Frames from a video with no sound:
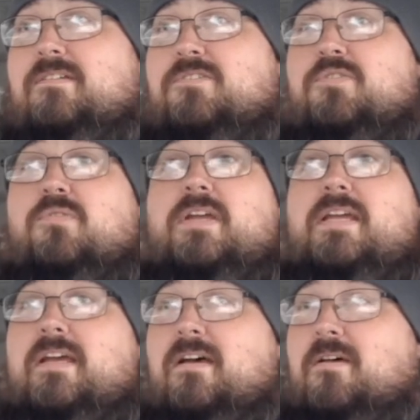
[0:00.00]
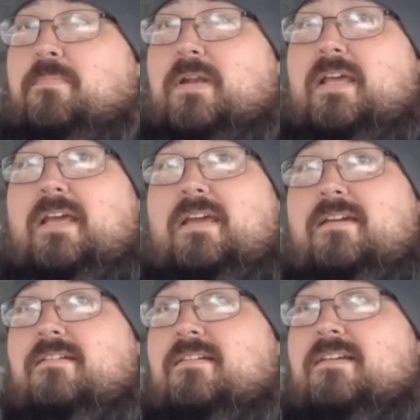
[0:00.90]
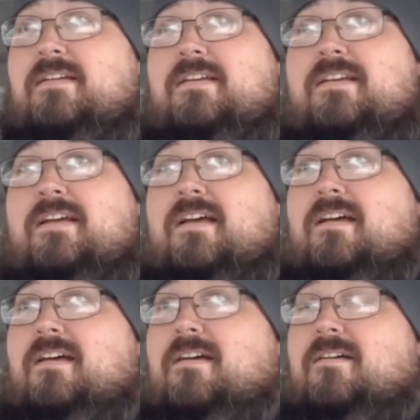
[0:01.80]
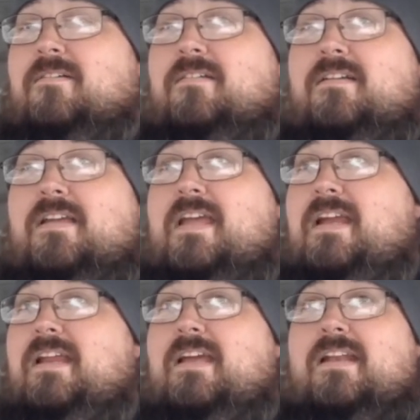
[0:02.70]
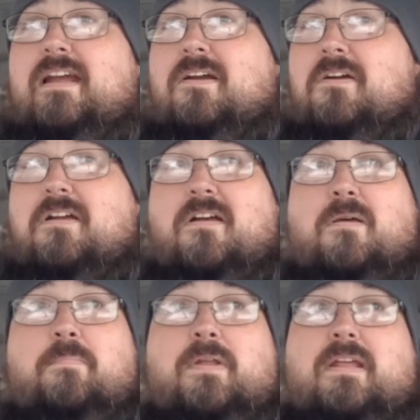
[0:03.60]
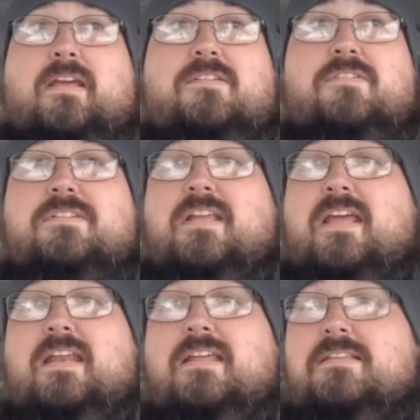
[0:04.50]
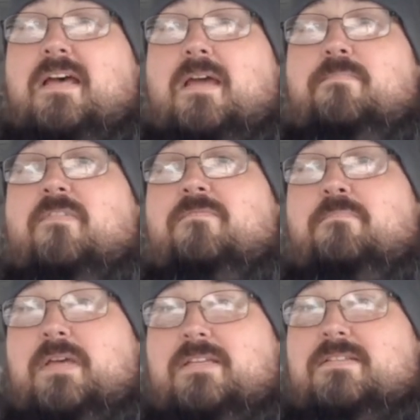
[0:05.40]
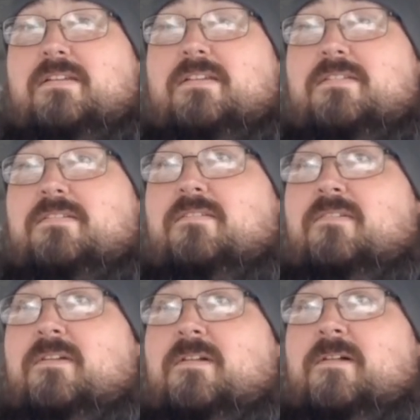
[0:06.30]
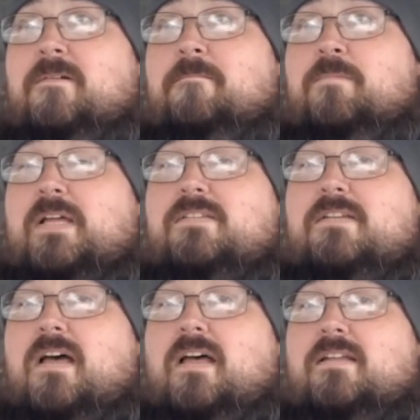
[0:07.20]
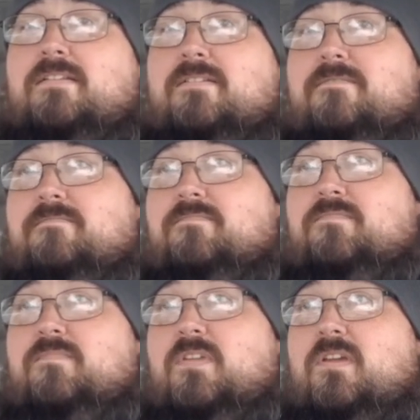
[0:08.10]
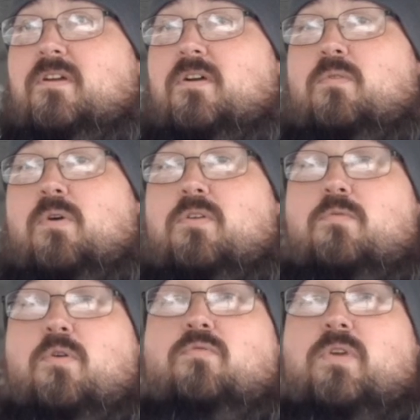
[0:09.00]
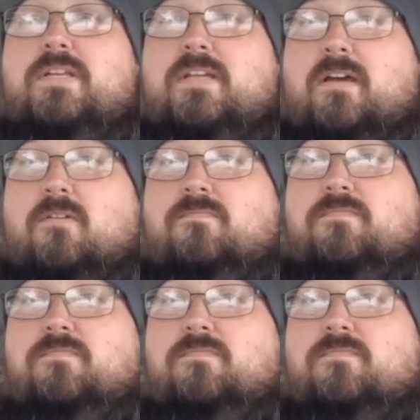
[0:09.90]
tree company, heating and air company, just any type of business that's not, you know, quote unquote retail.